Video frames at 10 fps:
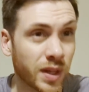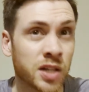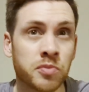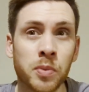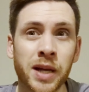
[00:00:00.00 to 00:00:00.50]

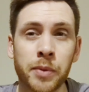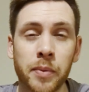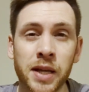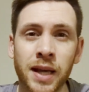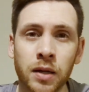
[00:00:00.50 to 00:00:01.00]
It's probably going to
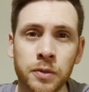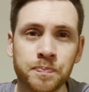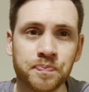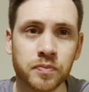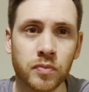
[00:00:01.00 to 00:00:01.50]
be a bit yellow.
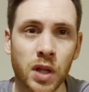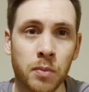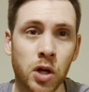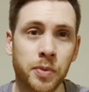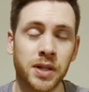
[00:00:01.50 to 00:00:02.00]

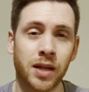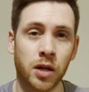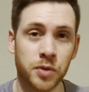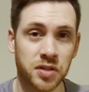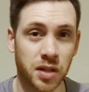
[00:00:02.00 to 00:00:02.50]
I'm hoping now that
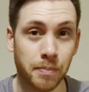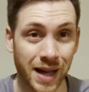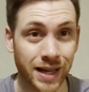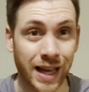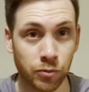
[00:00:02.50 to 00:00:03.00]
I'm using the
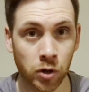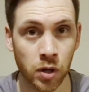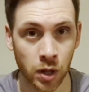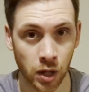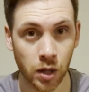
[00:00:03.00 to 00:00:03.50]
back camera,
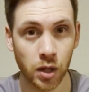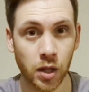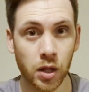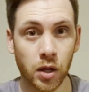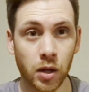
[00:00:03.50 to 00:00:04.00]

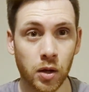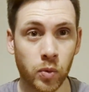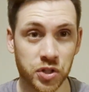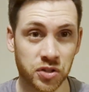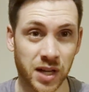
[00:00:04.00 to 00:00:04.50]

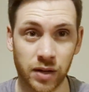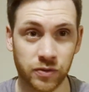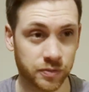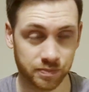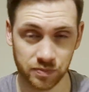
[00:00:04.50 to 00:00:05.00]
which should
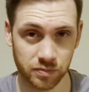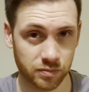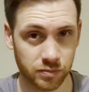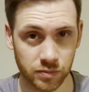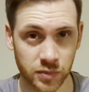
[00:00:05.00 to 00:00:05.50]
have
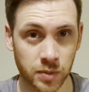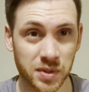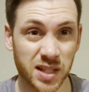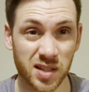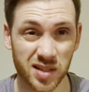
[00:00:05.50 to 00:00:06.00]
some
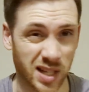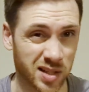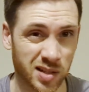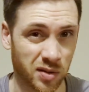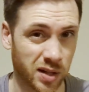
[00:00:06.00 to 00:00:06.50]
decent
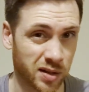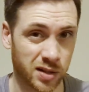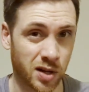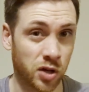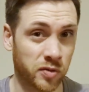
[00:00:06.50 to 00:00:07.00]
sensors on it,
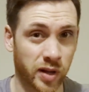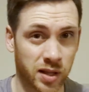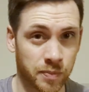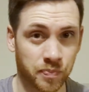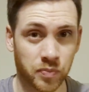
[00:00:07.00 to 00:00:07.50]
that hopefully
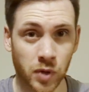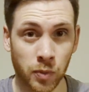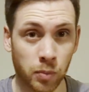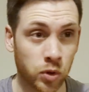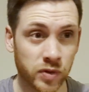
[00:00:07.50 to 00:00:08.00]
I'm
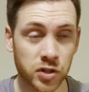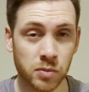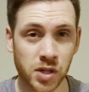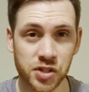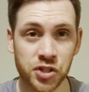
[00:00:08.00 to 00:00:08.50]
not moving
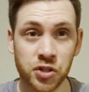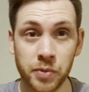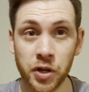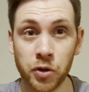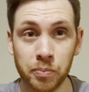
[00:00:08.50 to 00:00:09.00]
too much, this should
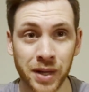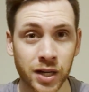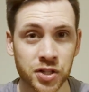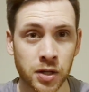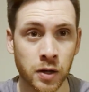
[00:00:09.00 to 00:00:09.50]
be a good
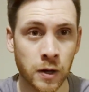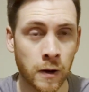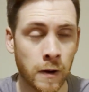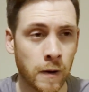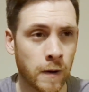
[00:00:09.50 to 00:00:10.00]
picture.
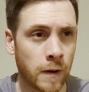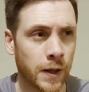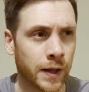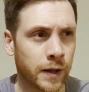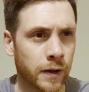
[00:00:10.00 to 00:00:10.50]

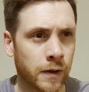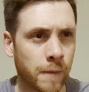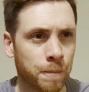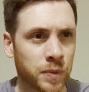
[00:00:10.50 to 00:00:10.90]
I'm